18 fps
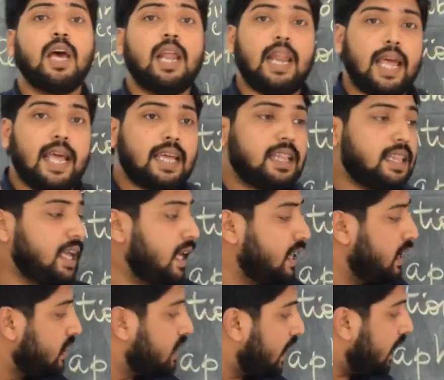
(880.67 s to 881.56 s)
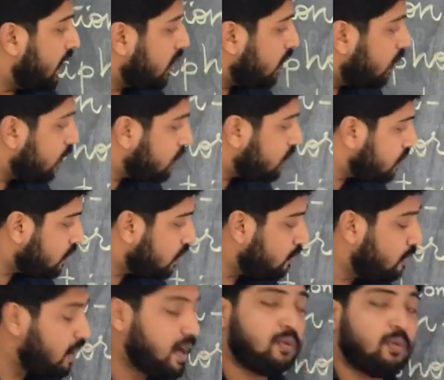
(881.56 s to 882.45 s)
Like that, the tiger
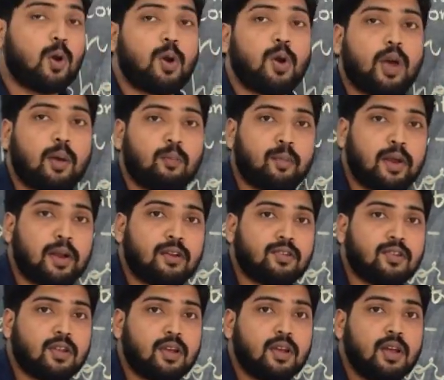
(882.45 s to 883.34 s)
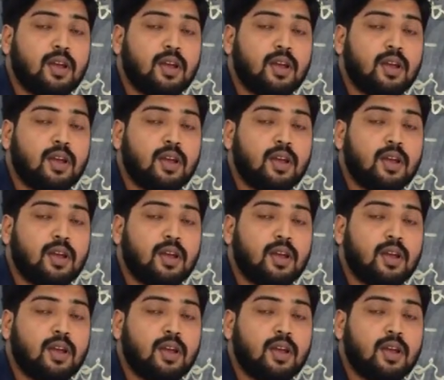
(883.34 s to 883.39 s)
also. But what happens?